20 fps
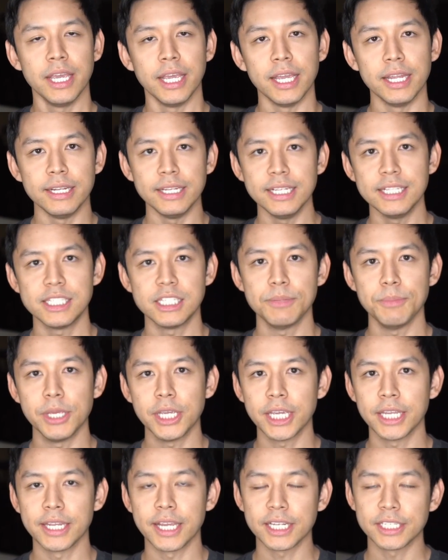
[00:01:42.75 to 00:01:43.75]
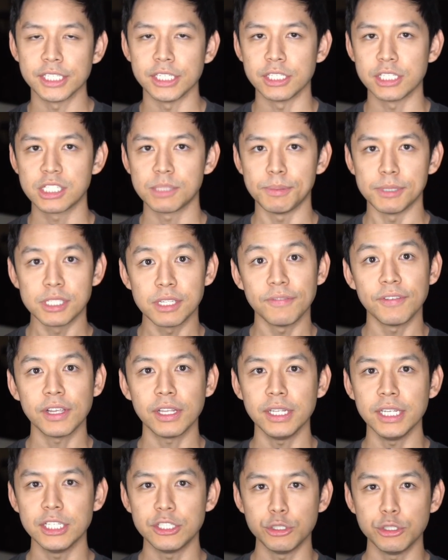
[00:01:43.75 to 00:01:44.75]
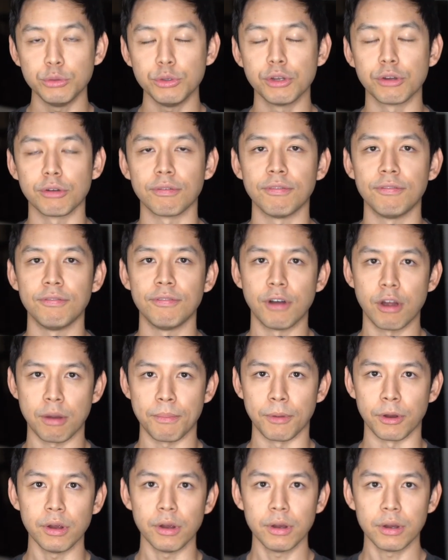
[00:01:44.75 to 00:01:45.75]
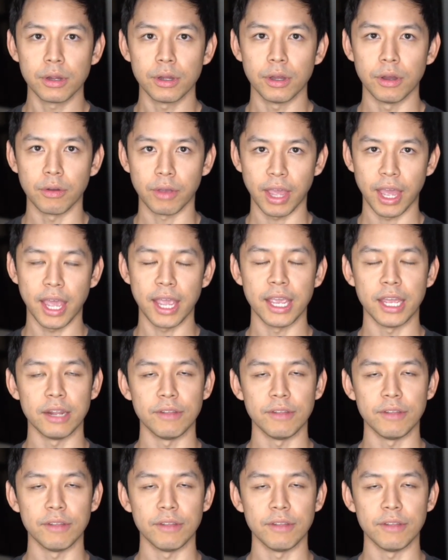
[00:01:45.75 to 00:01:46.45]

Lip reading: it needs to be connected specifically to your farmer, okay?